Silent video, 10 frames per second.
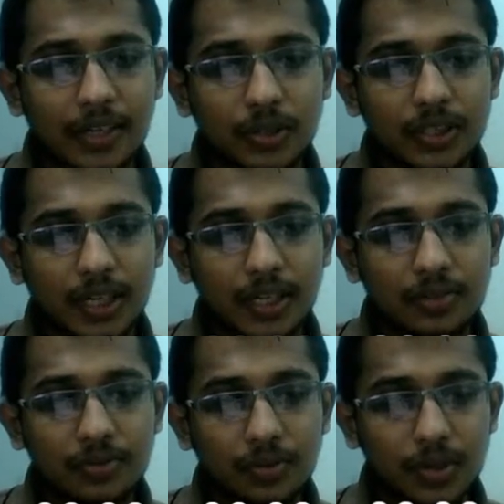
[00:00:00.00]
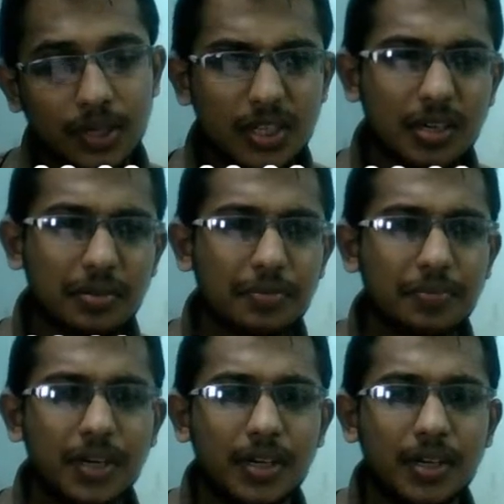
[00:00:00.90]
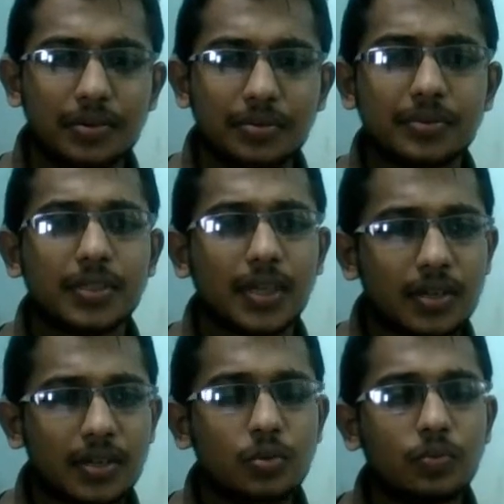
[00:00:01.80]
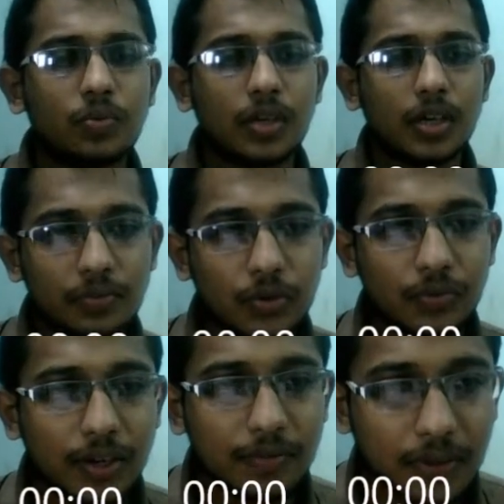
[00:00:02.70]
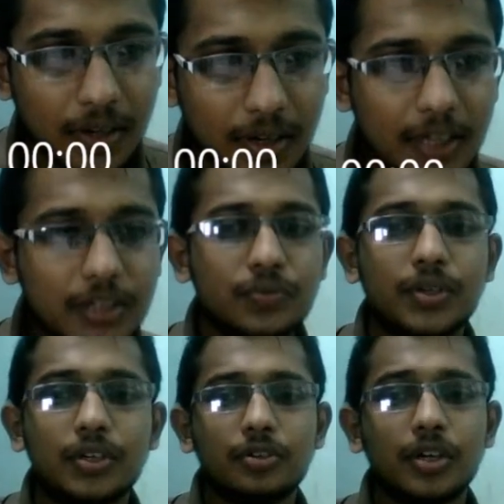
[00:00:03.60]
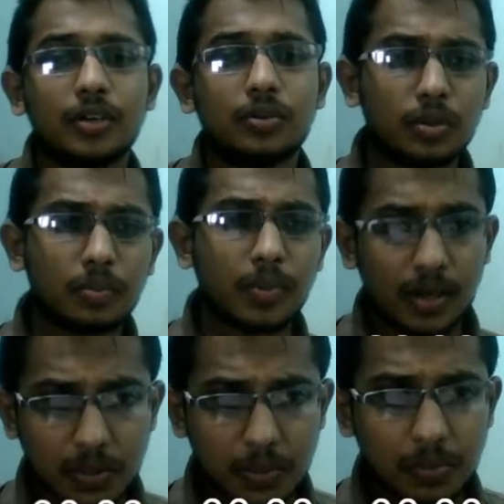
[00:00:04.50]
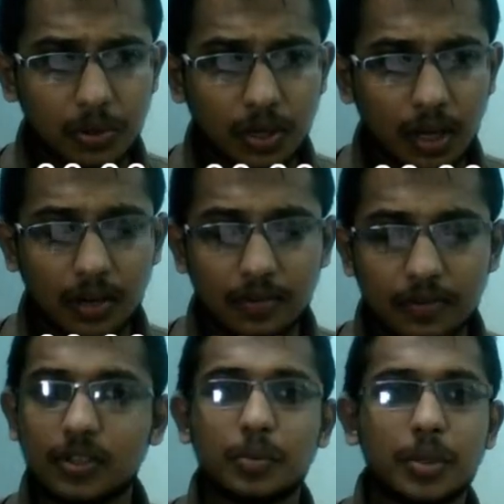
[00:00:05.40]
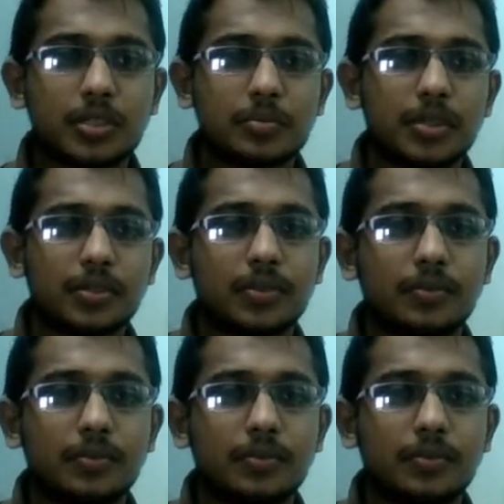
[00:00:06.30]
Thank you for watching our video. Thank you, we love you. Wait for our next video and do the maximum you can for the betterment of the